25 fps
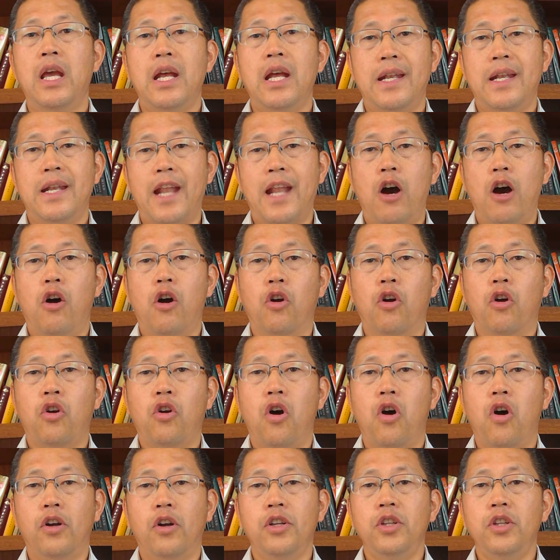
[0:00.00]
Now,
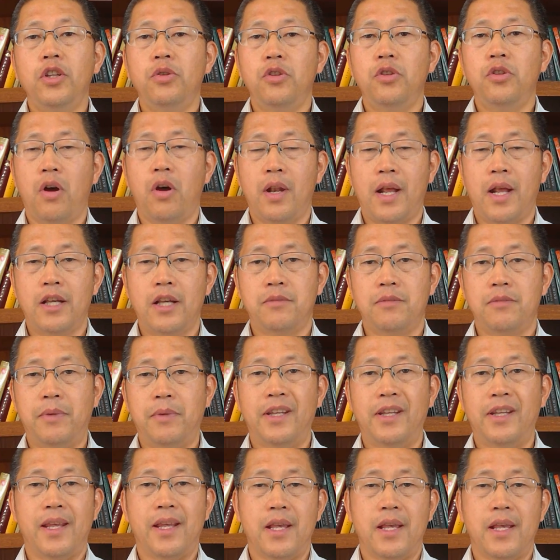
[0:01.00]
according to the
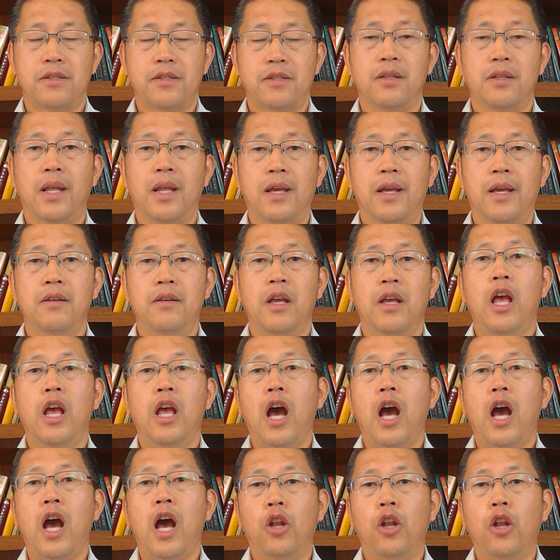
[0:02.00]
announcement yesterday,
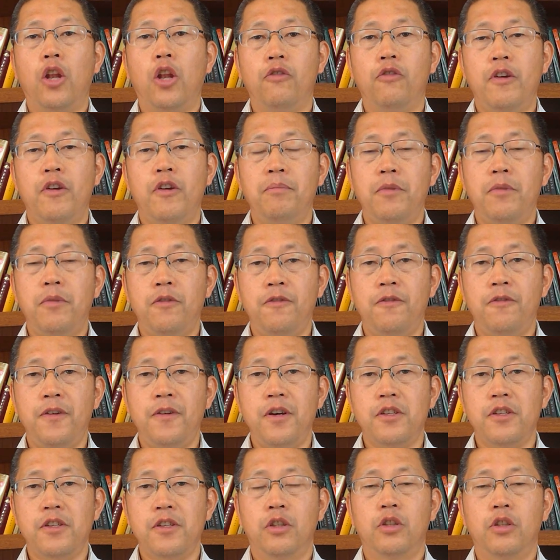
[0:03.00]
on November
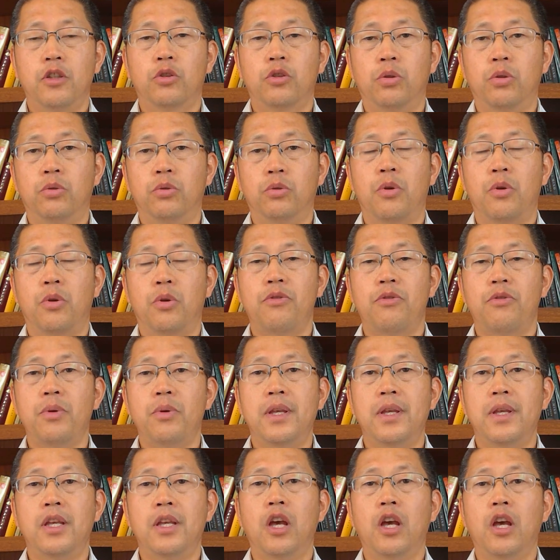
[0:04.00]
1st,
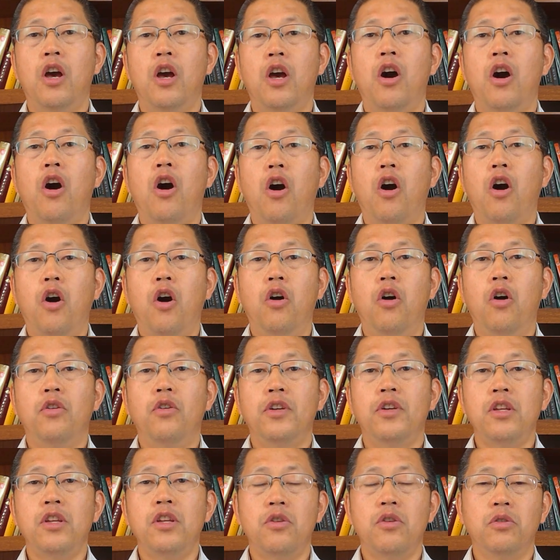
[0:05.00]
2023,
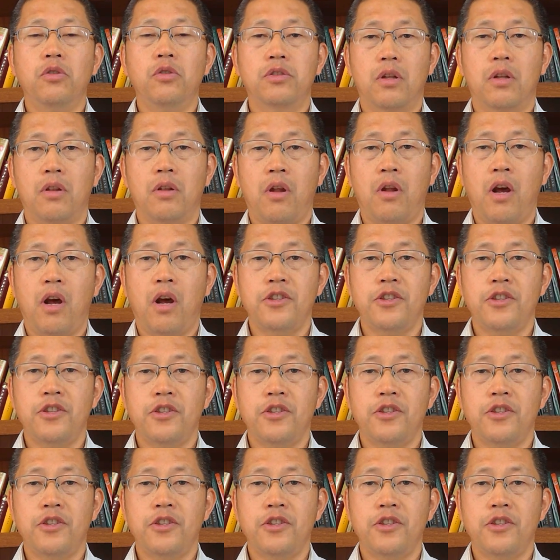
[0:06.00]
only those large